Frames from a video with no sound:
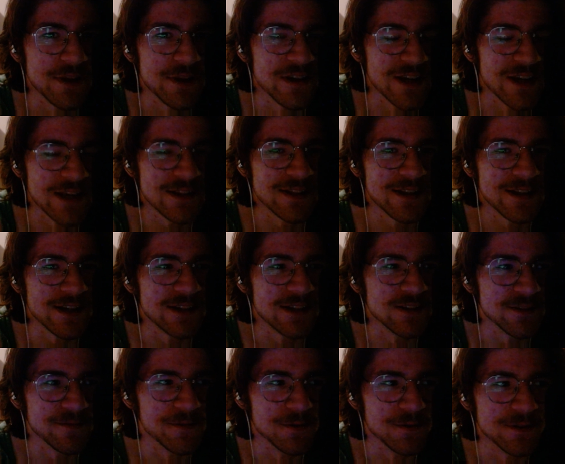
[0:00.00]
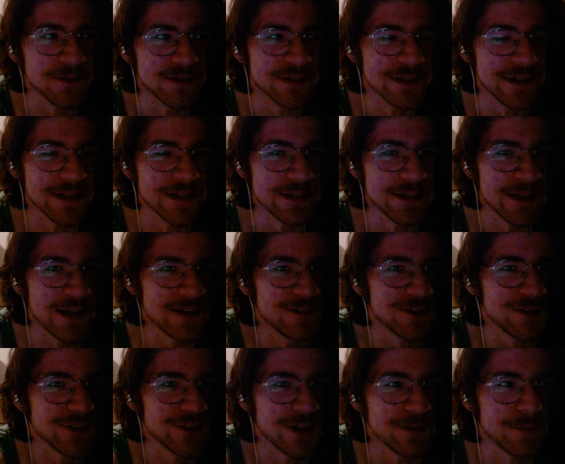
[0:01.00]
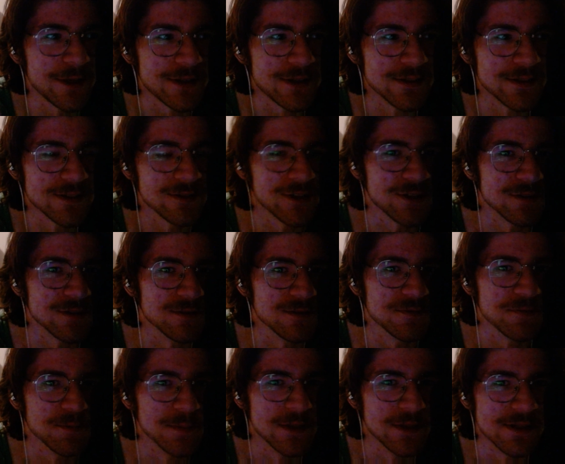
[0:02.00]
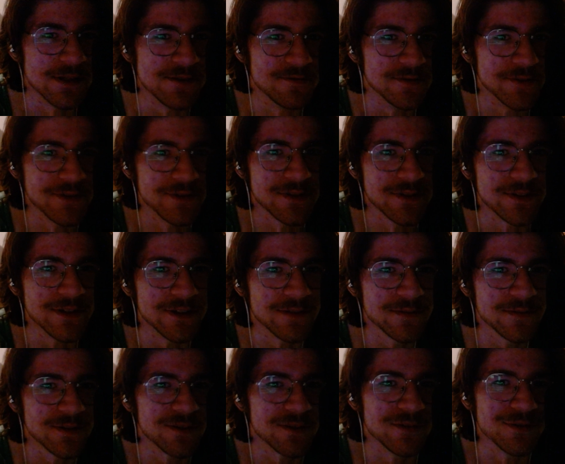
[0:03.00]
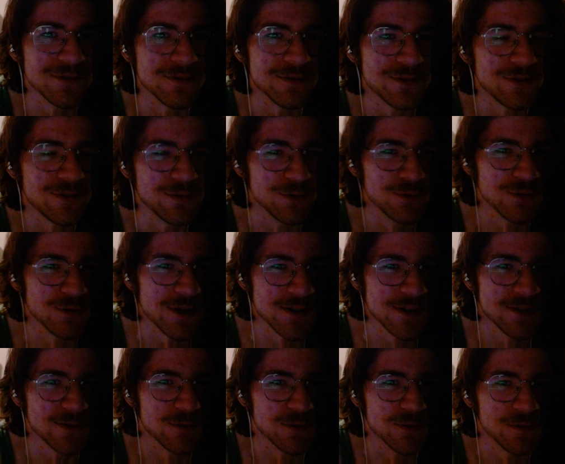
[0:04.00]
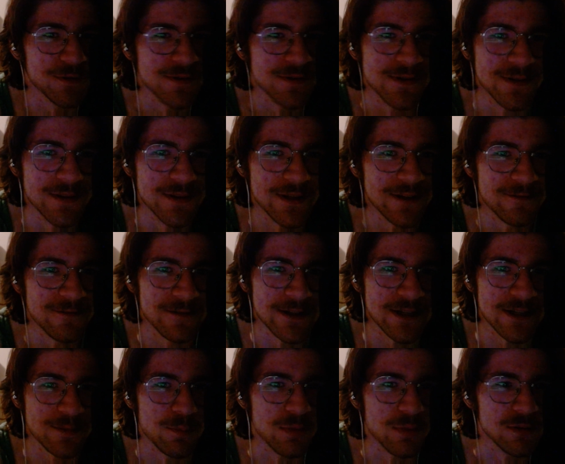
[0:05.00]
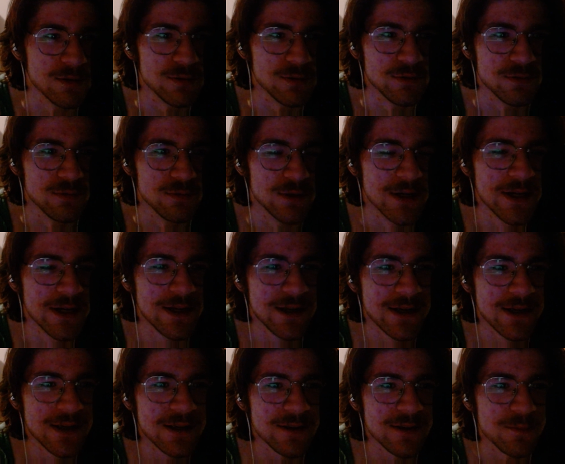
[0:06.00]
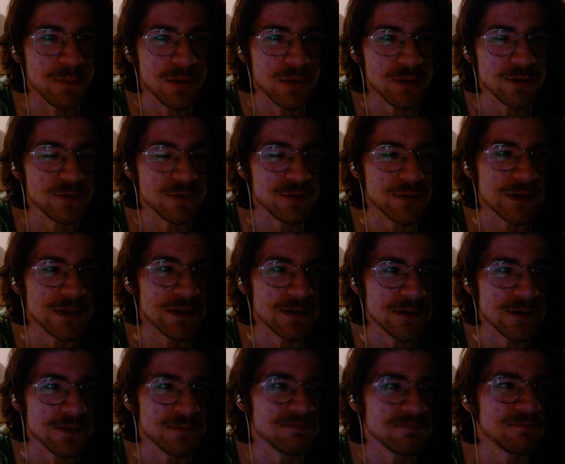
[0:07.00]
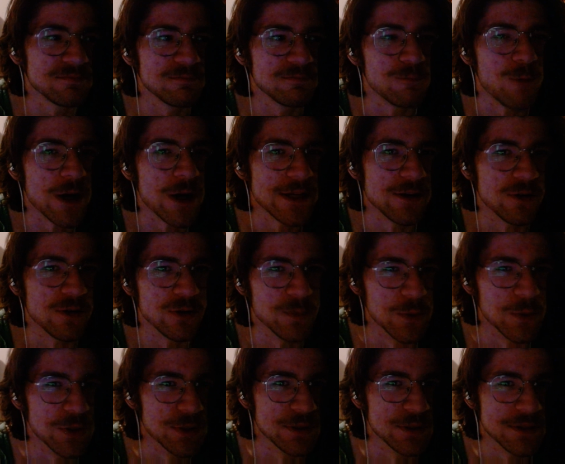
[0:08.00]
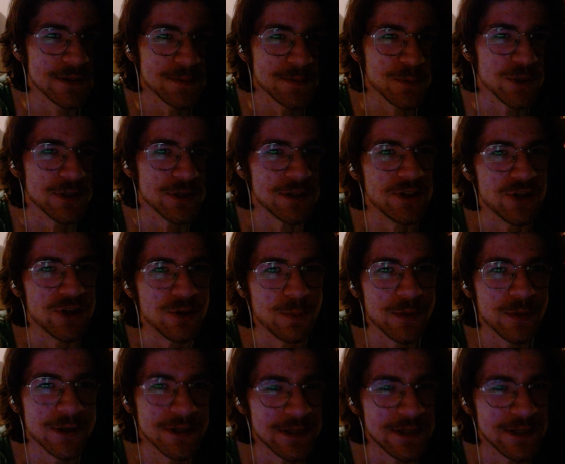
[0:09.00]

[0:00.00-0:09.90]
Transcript: I think I love their design. I'm like a sucker for medieval stuff. So 2 cross swords, and they have like blue and white armor. It's pretty dope.